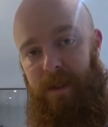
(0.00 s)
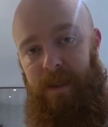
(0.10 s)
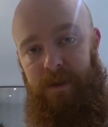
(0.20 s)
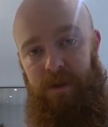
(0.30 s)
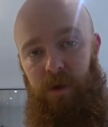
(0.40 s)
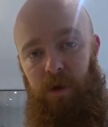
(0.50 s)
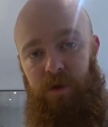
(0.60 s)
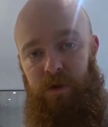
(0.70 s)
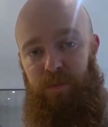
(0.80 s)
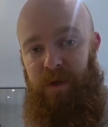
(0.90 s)
it's not
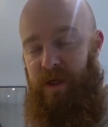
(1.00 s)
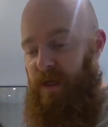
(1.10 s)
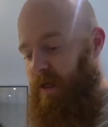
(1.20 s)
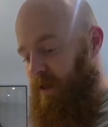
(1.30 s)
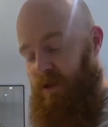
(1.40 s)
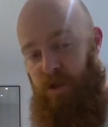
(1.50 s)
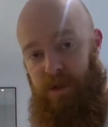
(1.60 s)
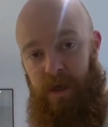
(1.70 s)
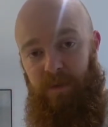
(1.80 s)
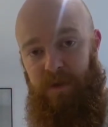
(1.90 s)
as big a yield as
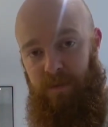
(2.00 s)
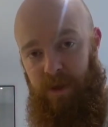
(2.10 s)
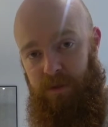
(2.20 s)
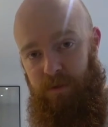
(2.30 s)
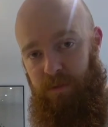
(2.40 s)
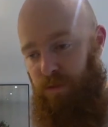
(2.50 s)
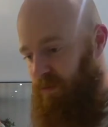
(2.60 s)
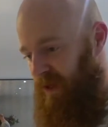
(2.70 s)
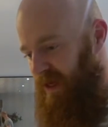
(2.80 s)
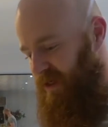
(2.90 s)
you'd get with commercial
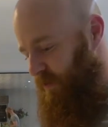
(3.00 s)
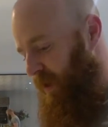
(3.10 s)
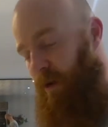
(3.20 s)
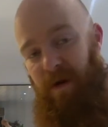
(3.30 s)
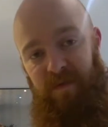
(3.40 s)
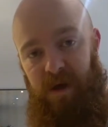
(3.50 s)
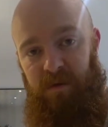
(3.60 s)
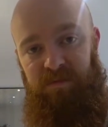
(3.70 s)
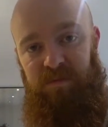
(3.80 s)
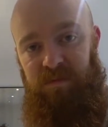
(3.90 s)
meads.
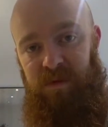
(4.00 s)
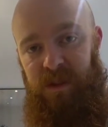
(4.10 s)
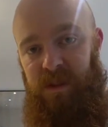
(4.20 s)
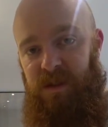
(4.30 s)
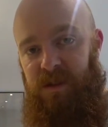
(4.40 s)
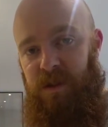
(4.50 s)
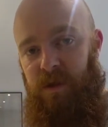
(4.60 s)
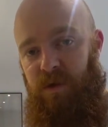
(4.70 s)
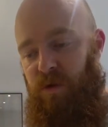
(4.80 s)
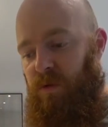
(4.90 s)
However, this is
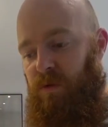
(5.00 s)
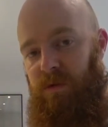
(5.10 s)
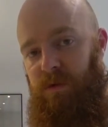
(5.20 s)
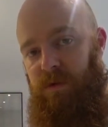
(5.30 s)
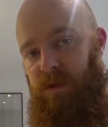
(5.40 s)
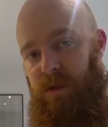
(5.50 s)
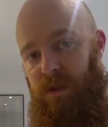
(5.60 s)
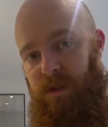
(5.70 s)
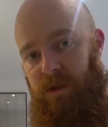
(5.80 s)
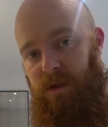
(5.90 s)
still
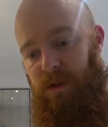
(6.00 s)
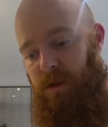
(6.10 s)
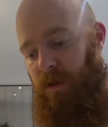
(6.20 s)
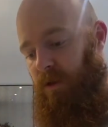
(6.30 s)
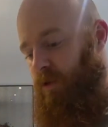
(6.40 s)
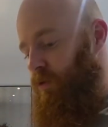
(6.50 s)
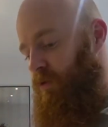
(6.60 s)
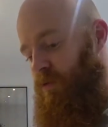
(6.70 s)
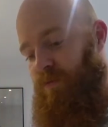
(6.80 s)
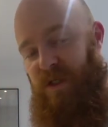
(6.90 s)
a good
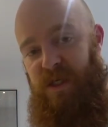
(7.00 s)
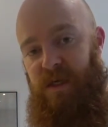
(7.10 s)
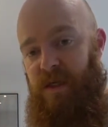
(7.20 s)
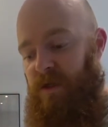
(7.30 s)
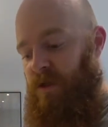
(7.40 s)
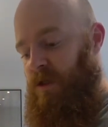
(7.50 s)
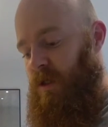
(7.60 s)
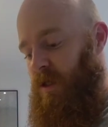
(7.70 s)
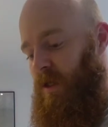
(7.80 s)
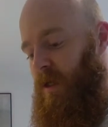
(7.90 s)
percentage.
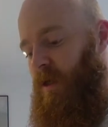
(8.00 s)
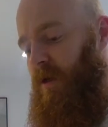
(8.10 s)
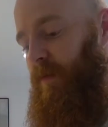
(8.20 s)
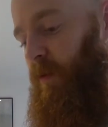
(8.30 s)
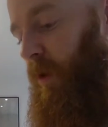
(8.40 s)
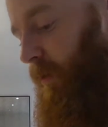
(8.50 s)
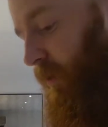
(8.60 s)
But what